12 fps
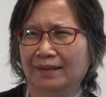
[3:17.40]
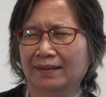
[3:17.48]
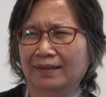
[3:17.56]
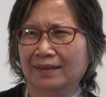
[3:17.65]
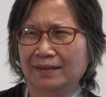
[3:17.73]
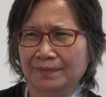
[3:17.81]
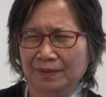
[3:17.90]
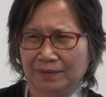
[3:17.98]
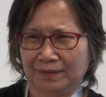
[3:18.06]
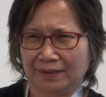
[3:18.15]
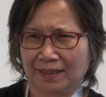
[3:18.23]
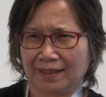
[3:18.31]
And if
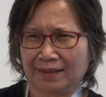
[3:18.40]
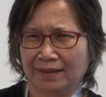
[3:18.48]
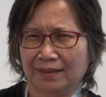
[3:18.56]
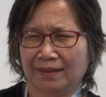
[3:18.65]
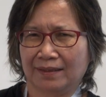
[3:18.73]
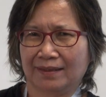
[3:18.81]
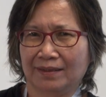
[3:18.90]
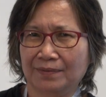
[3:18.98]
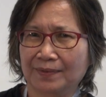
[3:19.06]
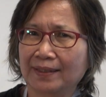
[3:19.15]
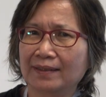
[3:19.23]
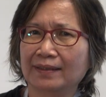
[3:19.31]
you start uh,
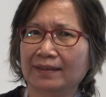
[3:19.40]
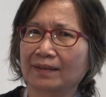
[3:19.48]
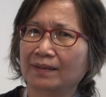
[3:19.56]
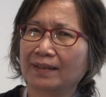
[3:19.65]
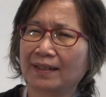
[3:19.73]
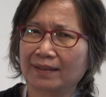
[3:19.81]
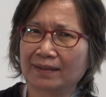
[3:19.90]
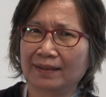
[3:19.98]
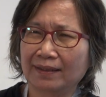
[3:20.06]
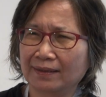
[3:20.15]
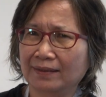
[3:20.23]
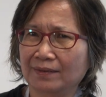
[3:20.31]
fearing that
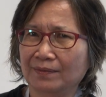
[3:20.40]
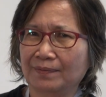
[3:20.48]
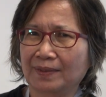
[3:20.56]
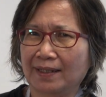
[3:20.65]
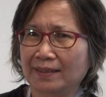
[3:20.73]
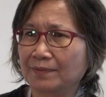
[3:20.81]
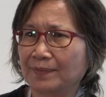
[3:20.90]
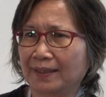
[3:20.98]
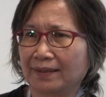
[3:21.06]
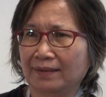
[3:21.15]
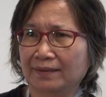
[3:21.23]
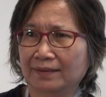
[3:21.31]
negative
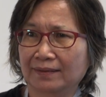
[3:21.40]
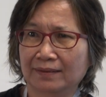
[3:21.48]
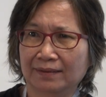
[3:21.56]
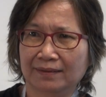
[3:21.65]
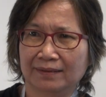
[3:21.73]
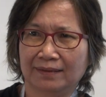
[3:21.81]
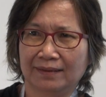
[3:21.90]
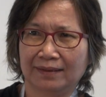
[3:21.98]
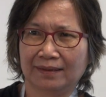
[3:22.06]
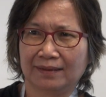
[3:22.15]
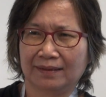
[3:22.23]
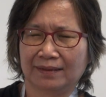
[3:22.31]
aspect,
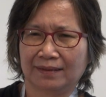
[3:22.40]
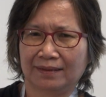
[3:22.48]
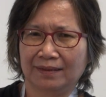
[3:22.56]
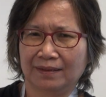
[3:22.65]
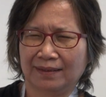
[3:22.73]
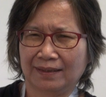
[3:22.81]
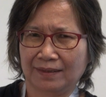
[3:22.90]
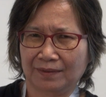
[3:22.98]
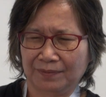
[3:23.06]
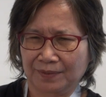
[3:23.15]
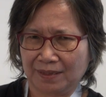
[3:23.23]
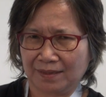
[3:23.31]
uh,
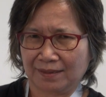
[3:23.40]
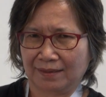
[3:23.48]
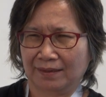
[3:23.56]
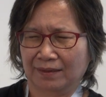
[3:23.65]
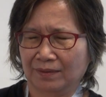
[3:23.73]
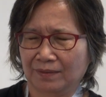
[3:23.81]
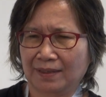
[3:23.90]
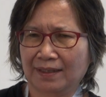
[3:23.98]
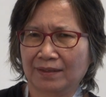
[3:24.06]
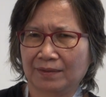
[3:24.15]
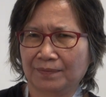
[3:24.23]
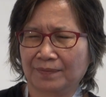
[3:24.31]
and which you
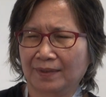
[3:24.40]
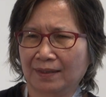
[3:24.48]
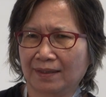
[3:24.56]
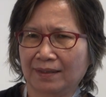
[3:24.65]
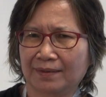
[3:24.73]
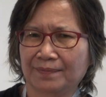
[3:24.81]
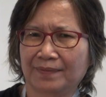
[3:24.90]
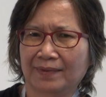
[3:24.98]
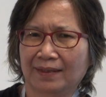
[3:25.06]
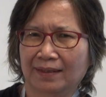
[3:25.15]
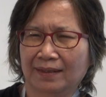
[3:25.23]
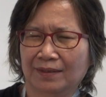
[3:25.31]
kind of, um,
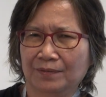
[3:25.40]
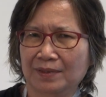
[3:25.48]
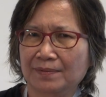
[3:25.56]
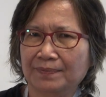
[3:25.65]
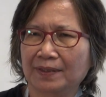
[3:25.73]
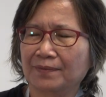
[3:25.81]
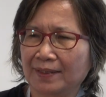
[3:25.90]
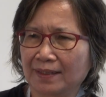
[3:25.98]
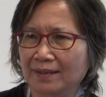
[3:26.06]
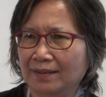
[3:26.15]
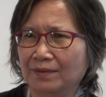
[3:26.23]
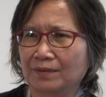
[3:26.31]
which
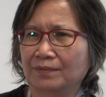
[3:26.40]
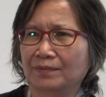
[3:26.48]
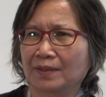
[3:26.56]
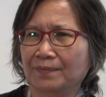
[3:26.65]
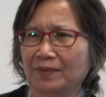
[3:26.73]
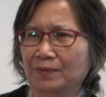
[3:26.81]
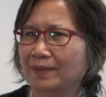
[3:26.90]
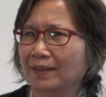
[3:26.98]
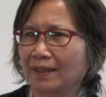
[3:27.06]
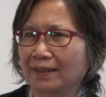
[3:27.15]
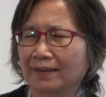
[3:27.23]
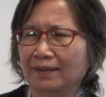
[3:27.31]
prevent you from
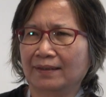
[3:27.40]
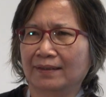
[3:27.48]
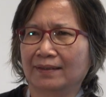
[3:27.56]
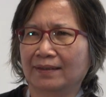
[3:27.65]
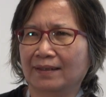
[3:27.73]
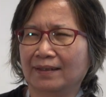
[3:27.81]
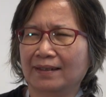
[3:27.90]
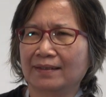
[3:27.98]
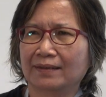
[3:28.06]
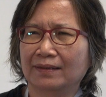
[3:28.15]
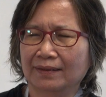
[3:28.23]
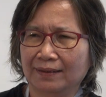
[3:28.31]
doing any uh,
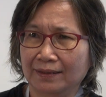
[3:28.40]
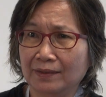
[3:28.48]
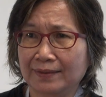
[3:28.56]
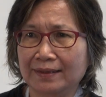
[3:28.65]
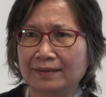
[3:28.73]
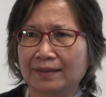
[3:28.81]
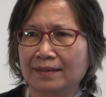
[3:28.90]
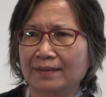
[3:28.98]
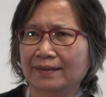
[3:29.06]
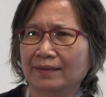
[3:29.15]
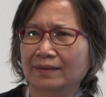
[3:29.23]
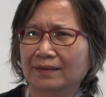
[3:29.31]
other interesting
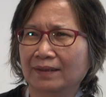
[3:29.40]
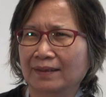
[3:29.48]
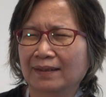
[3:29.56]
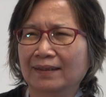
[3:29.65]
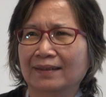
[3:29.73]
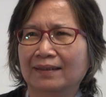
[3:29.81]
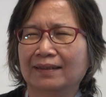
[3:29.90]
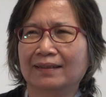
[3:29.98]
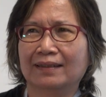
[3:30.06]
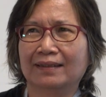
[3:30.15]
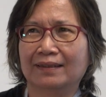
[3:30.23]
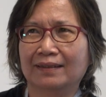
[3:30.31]
things,
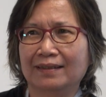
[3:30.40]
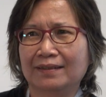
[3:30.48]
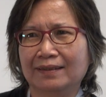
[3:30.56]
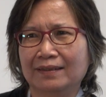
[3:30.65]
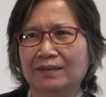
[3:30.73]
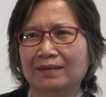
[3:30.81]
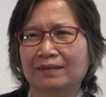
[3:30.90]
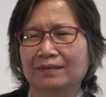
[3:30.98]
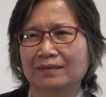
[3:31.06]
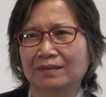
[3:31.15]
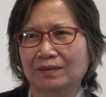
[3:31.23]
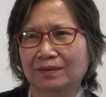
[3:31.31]
uh, I think
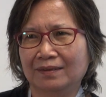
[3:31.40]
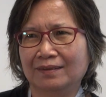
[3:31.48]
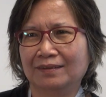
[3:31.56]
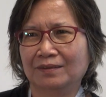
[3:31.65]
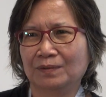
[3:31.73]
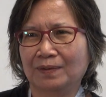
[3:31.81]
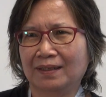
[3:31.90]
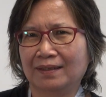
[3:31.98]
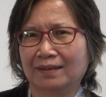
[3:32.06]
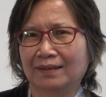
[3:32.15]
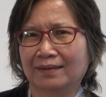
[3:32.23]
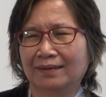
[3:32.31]
you
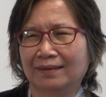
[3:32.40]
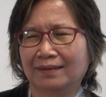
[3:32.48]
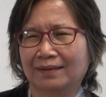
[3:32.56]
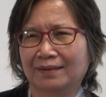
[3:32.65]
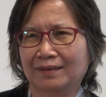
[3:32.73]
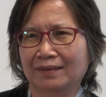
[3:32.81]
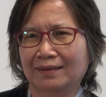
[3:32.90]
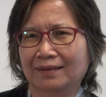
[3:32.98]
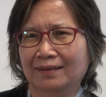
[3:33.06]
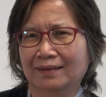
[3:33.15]
are, uh,